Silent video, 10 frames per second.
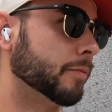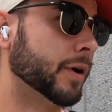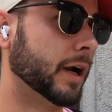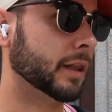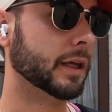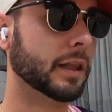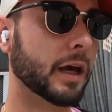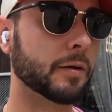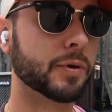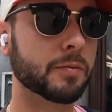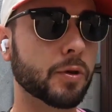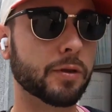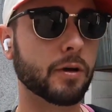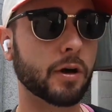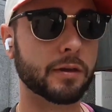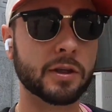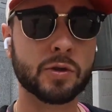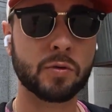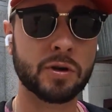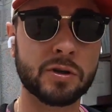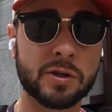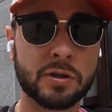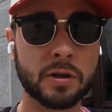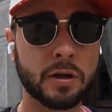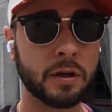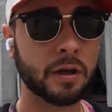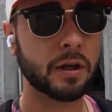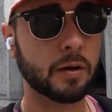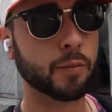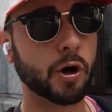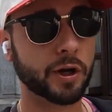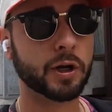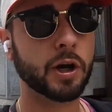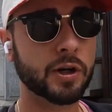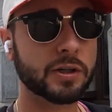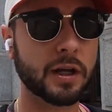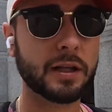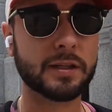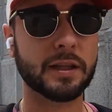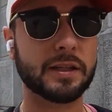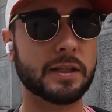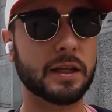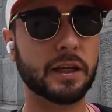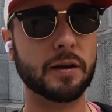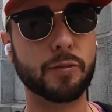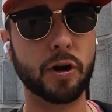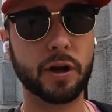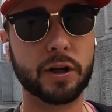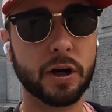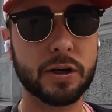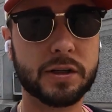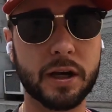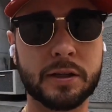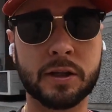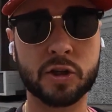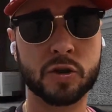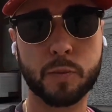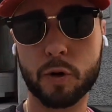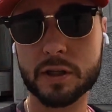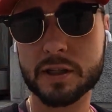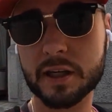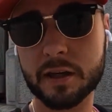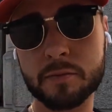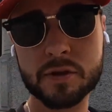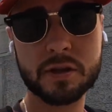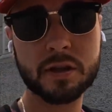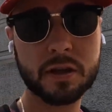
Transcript: Apparently, a lot of people thought this was, it brought a curse onto the city, it brought a curse onto the sports teams.